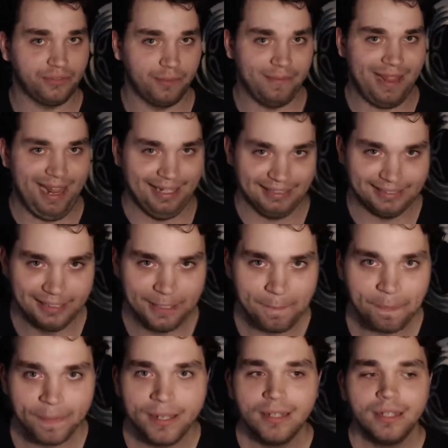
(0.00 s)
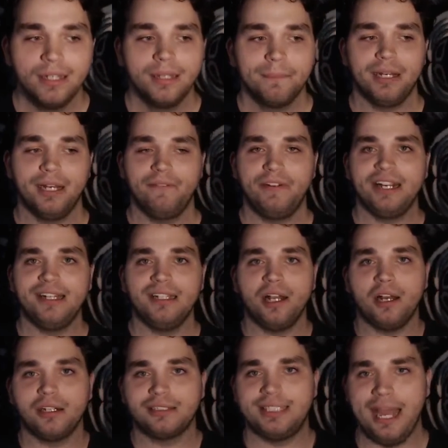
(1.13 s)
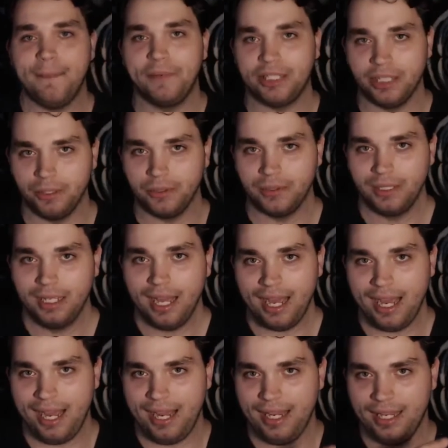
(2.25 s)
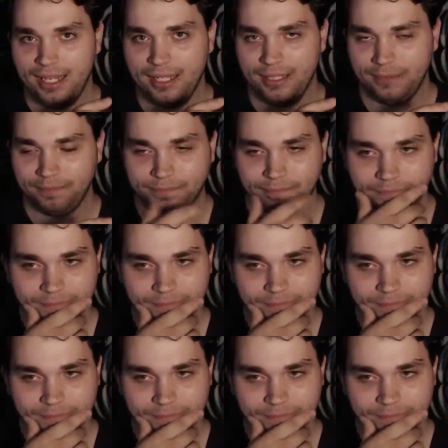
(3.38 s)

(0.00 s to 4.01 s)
from that. But a very long time ago, I'm